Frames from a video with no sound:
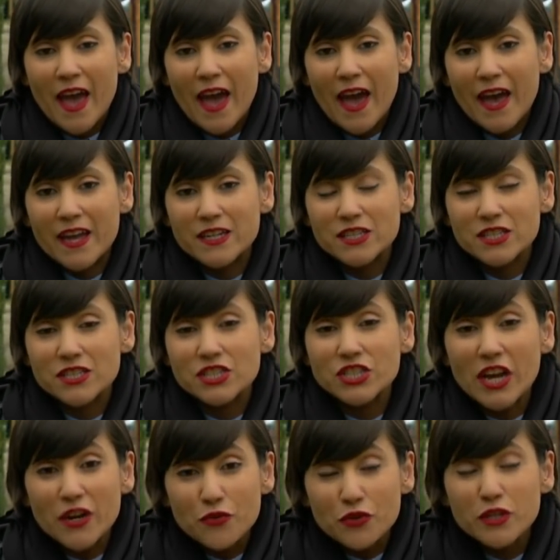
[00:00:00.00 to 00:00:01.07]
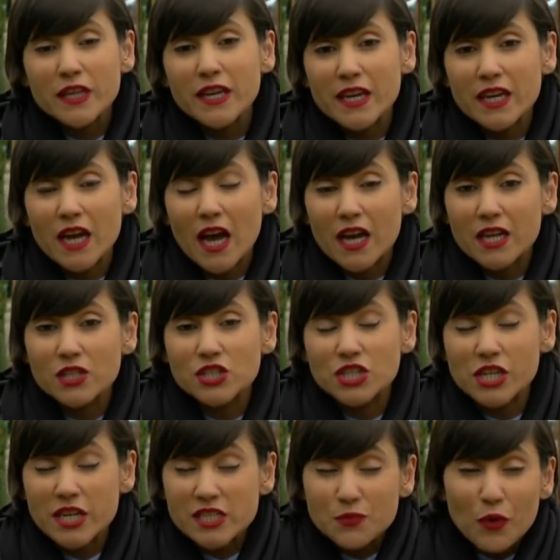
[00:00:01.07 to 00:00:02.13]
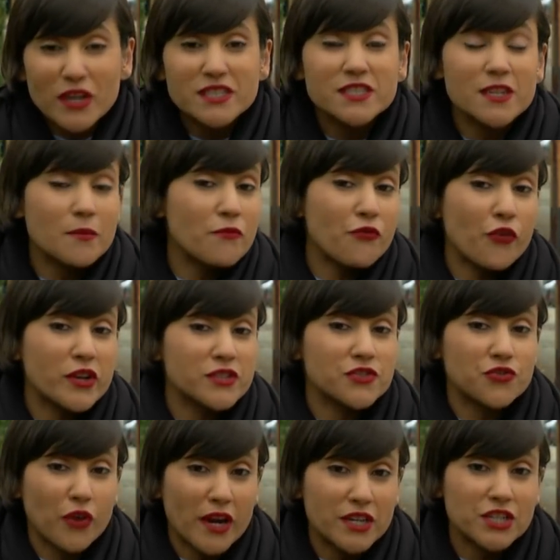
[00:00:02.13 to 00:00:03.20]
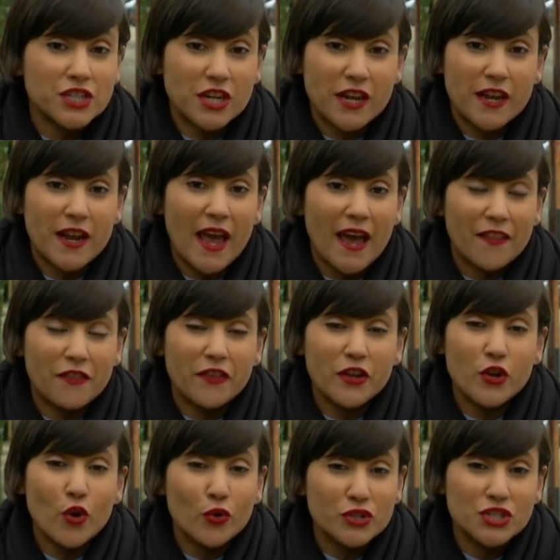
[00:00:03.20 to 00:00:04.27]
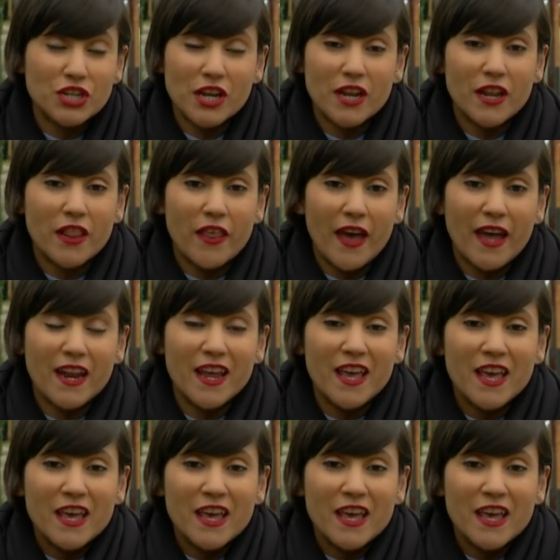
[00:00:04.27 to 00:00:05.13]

And generally, uh, she expressed some frustration at the notion that